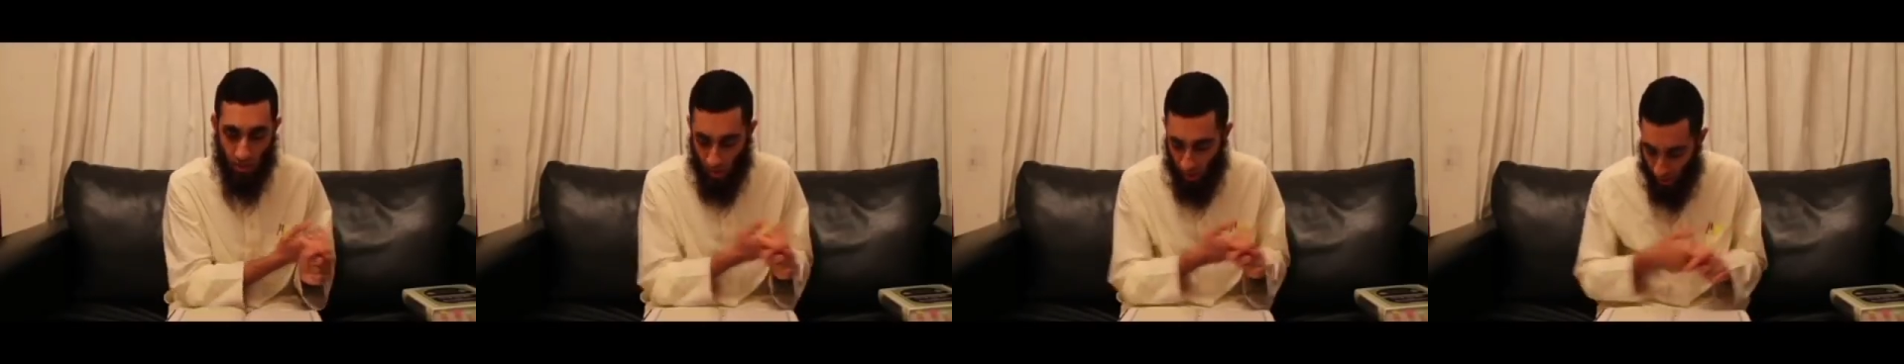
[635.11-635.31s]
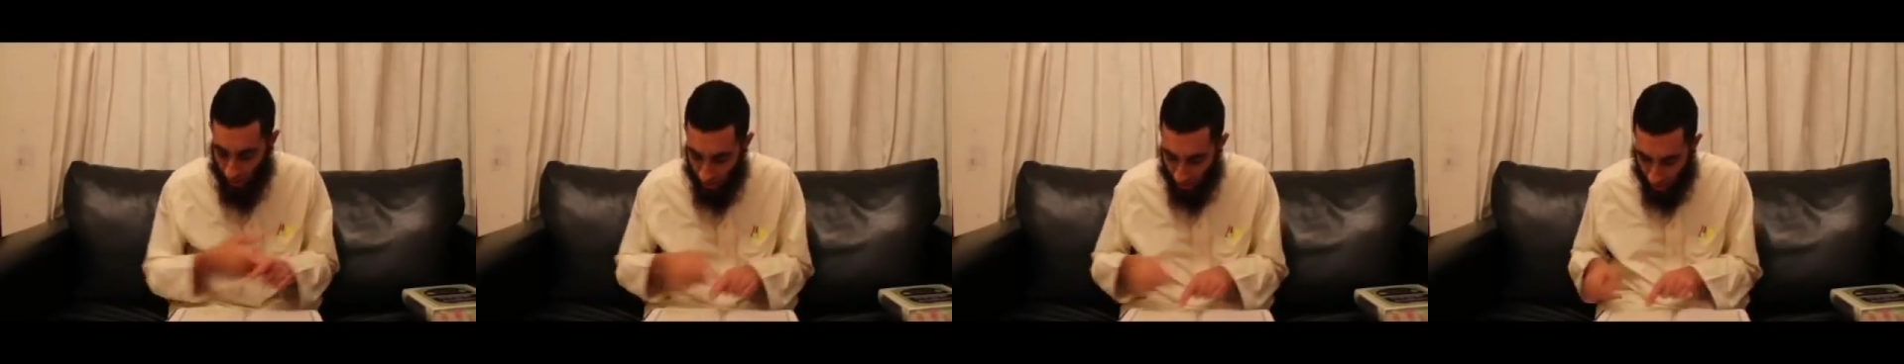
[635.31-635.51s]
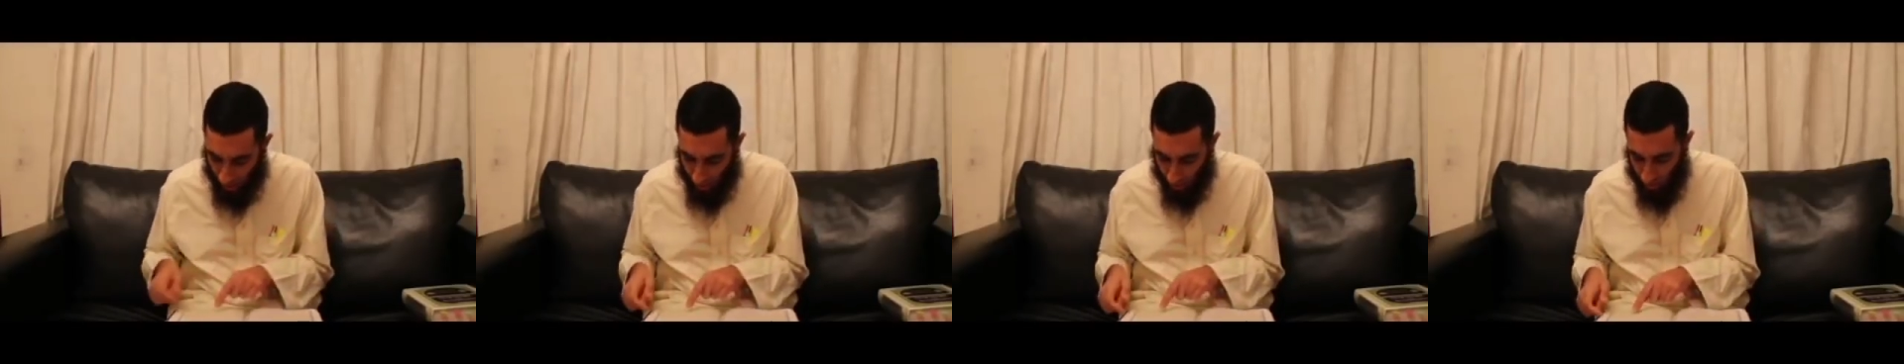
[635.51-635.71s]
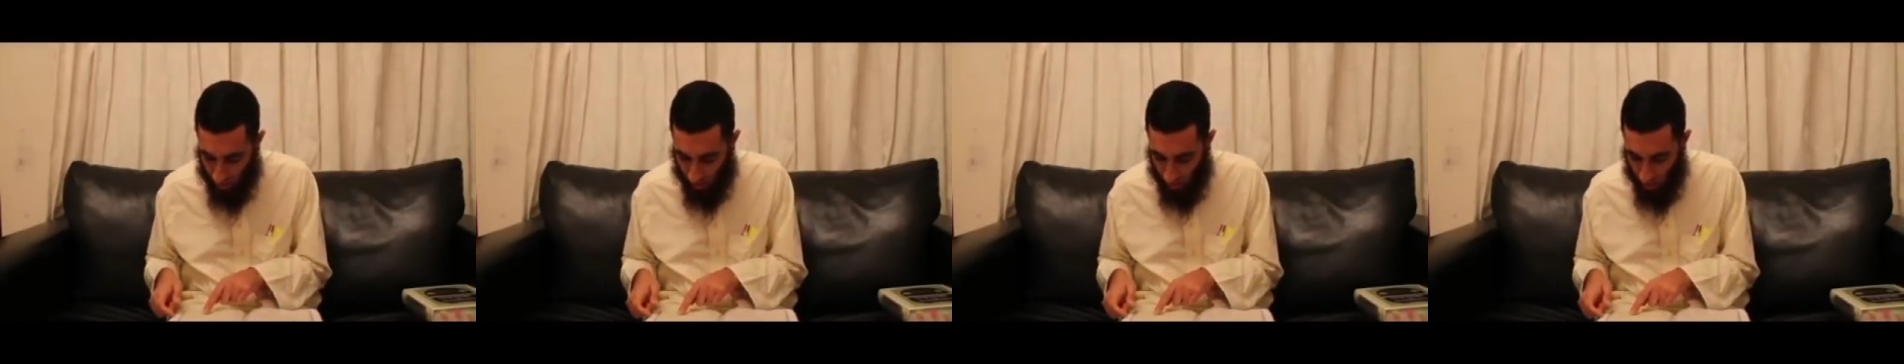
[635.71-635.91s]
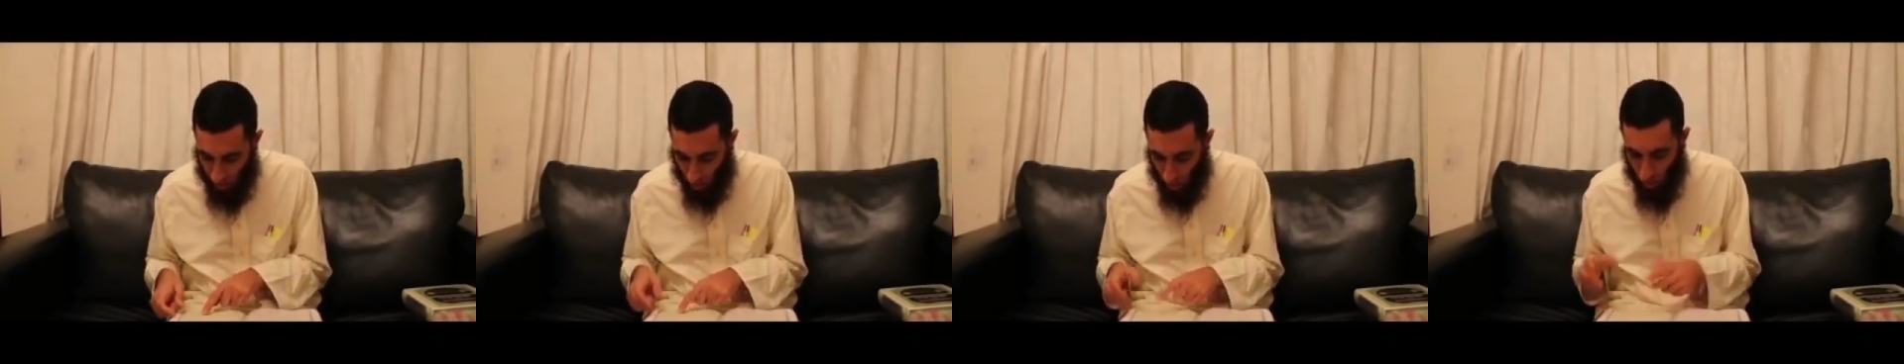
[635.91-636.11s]
And now he's
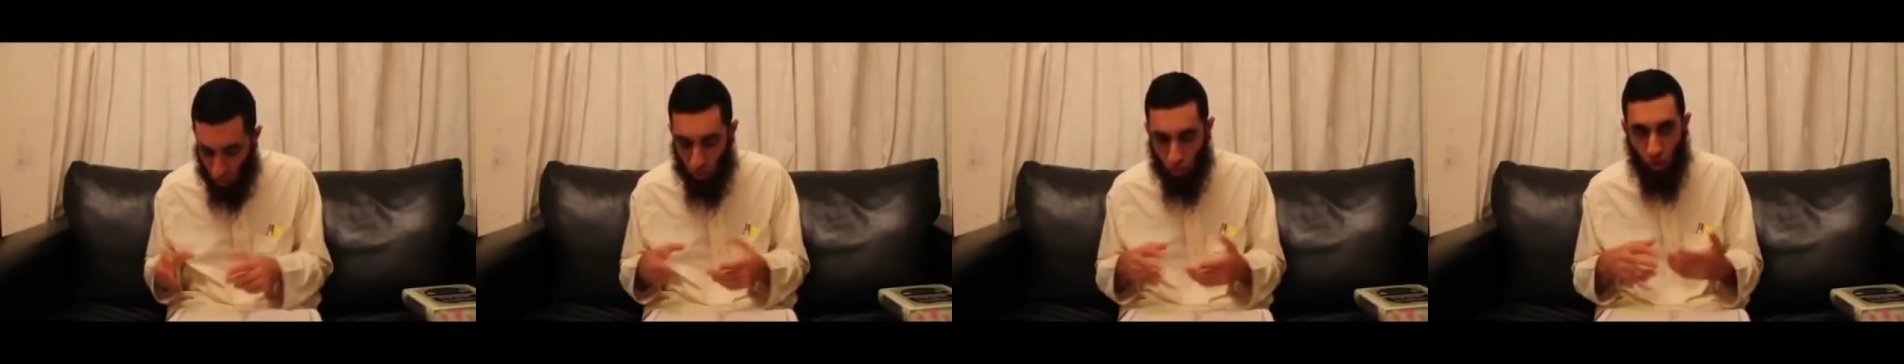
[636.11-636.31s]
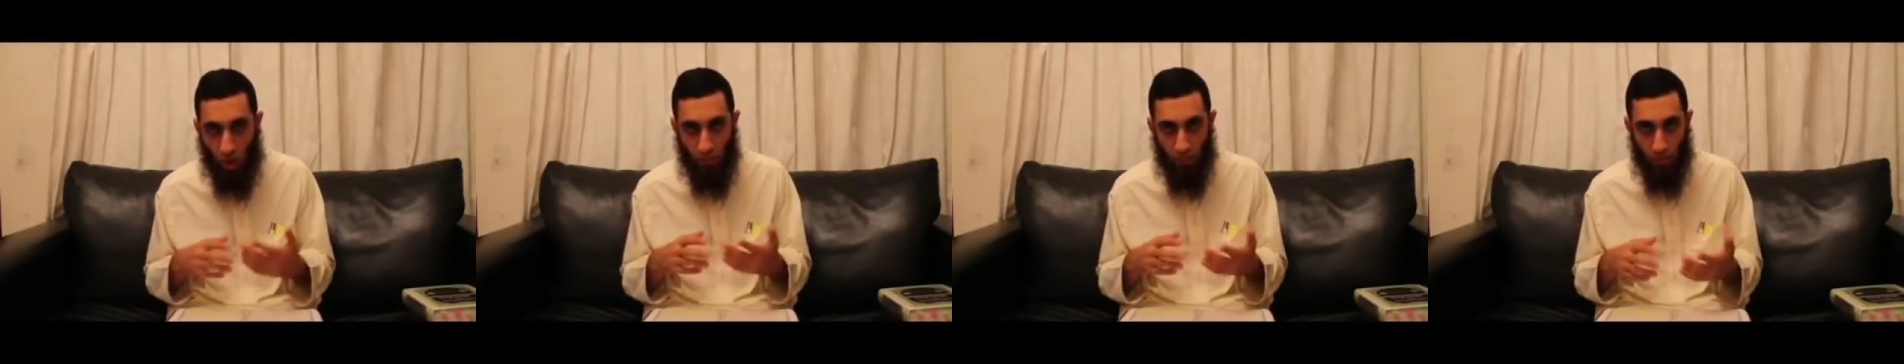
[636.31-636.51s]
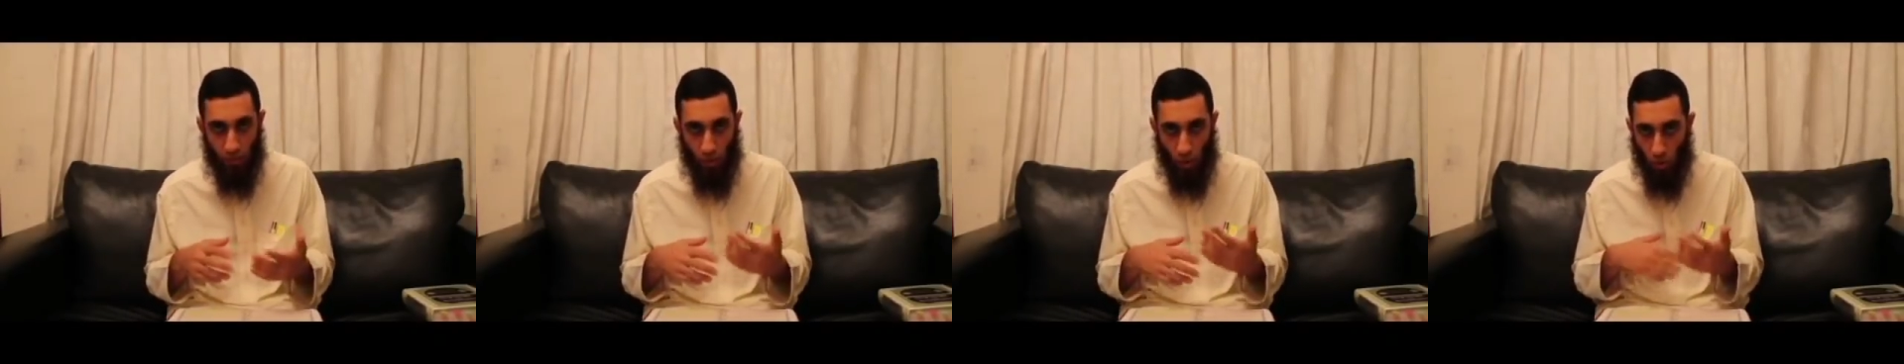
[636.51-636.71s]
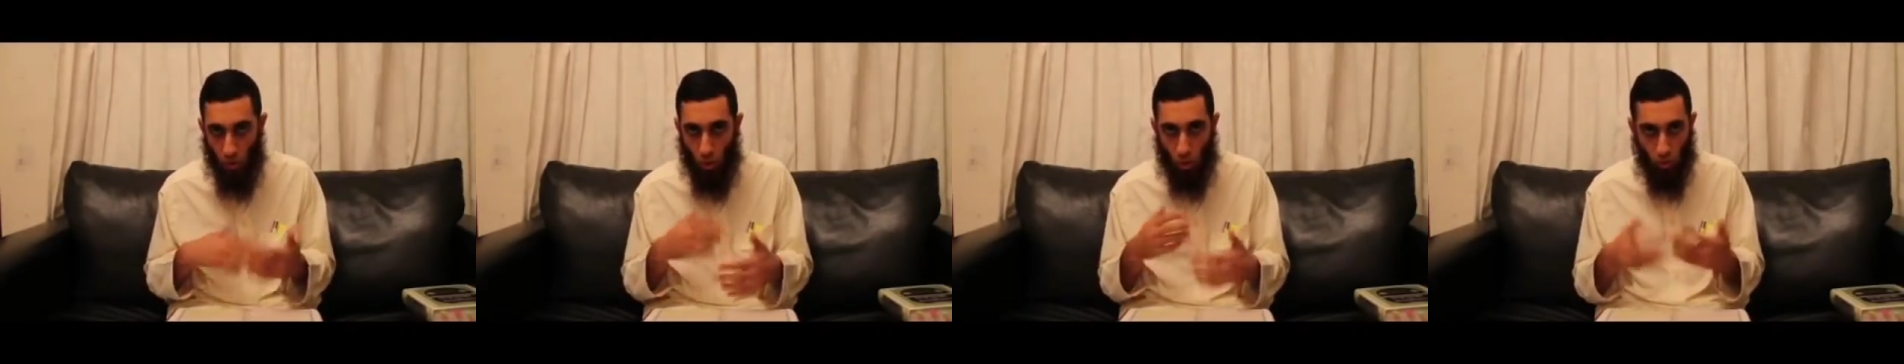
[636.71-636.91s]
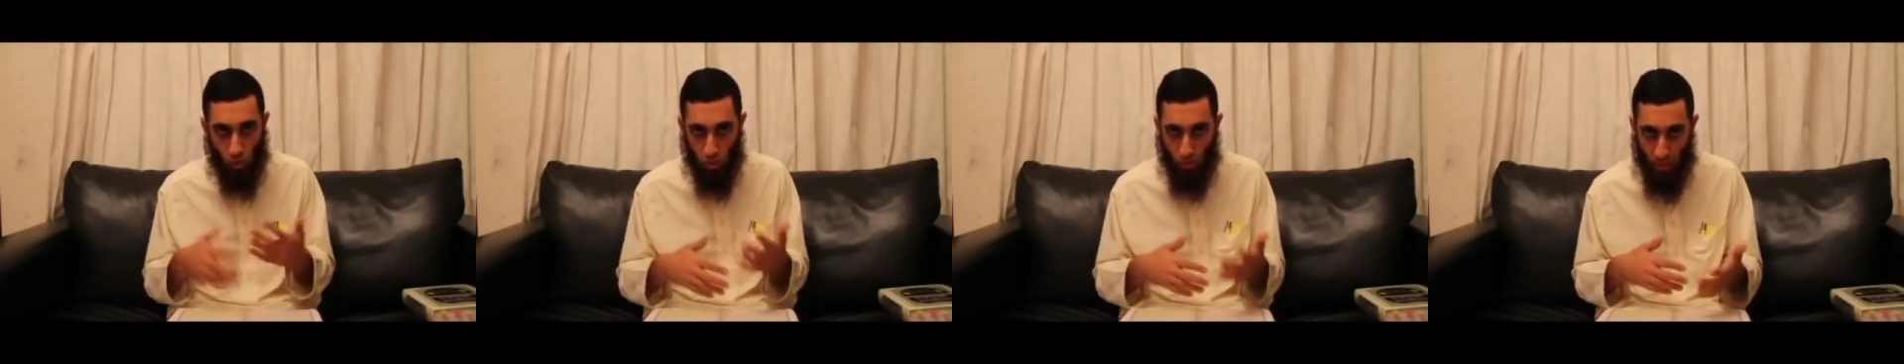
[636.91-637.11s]
saying, don't travel, don't
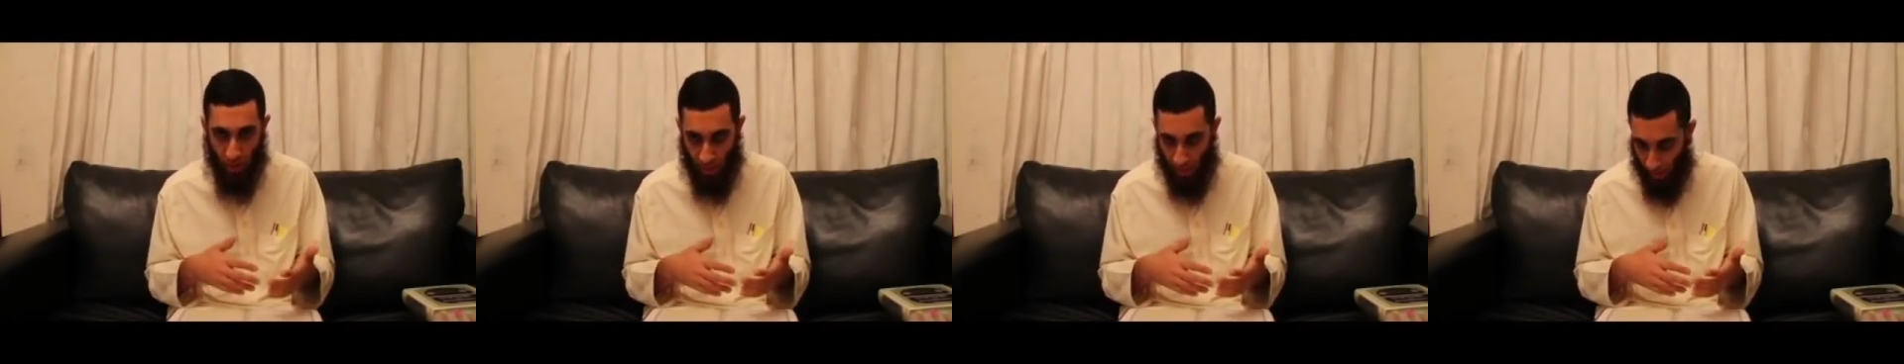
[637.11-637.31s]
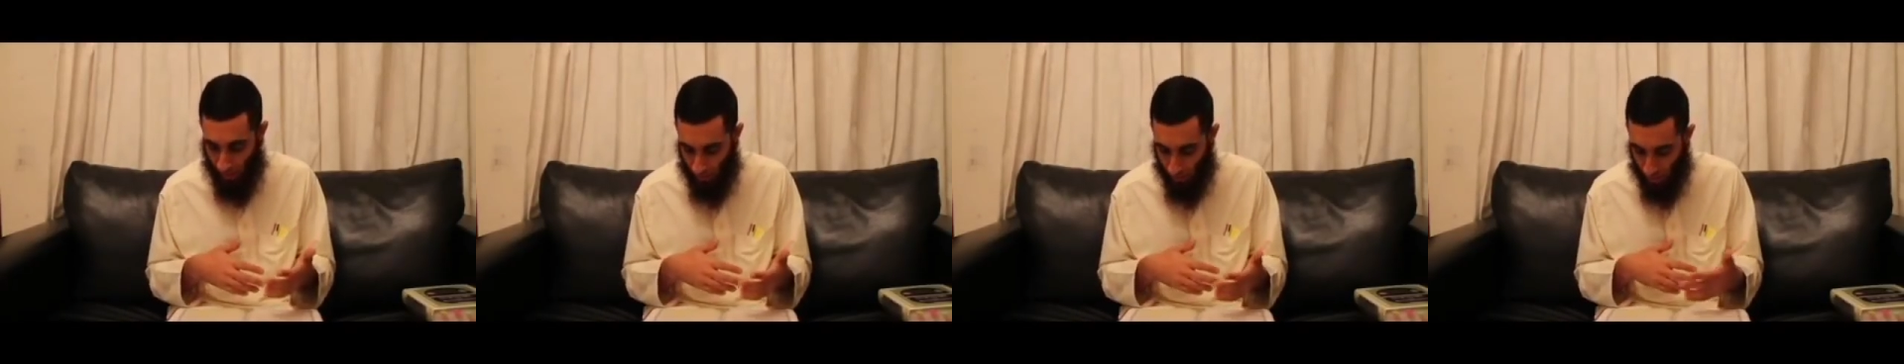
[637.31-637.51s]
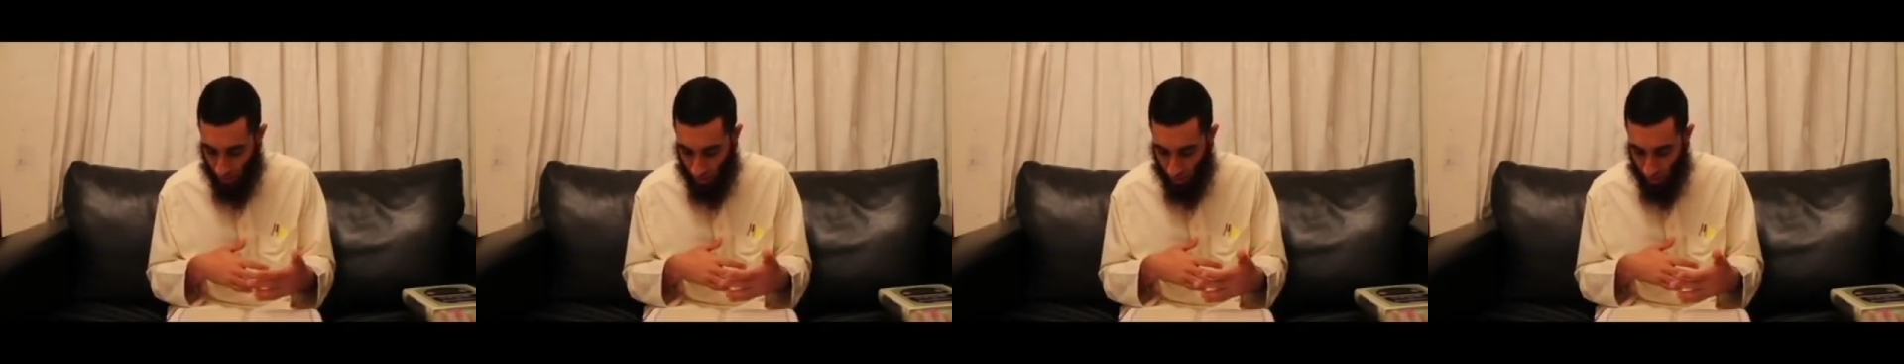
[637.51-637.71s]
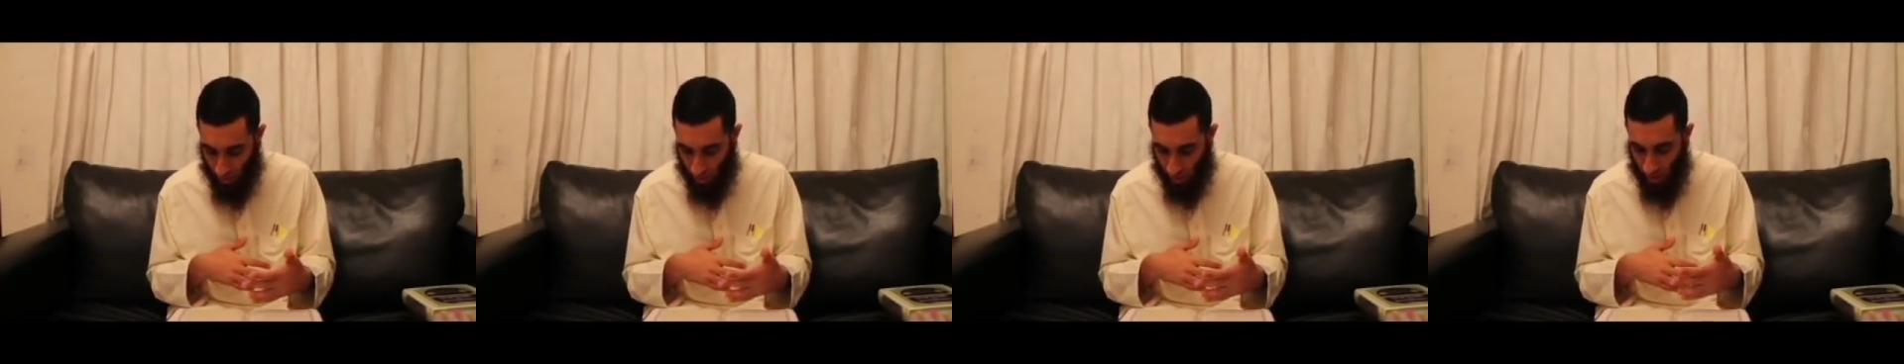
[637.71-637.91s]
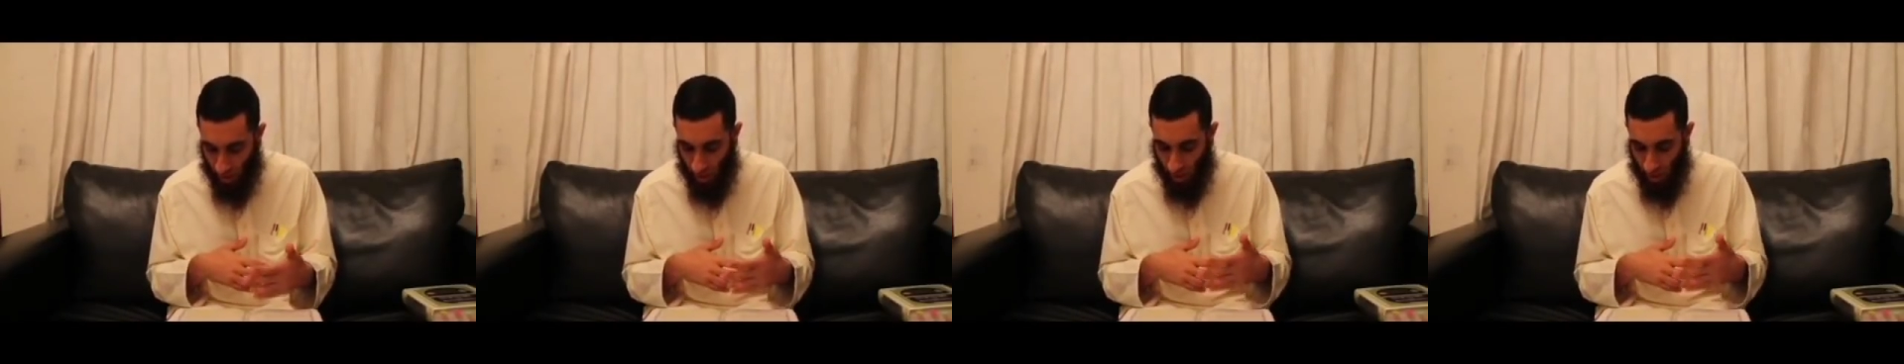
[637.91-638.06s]
go to Mecca, because